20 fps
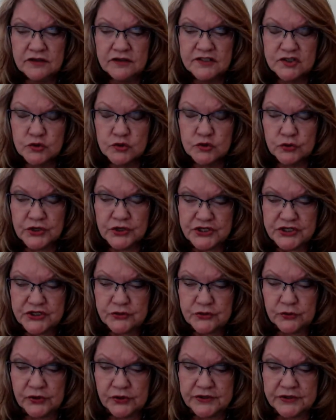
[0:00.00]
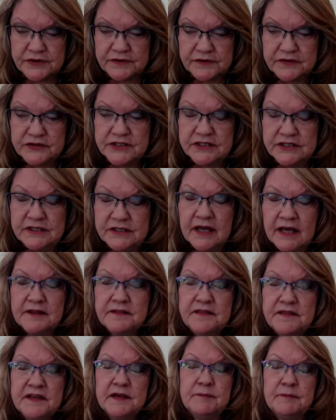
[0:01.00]
story short, there's a lot of
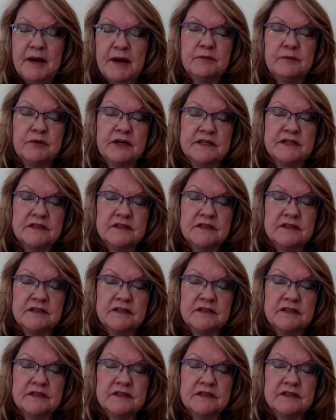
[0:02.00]
things about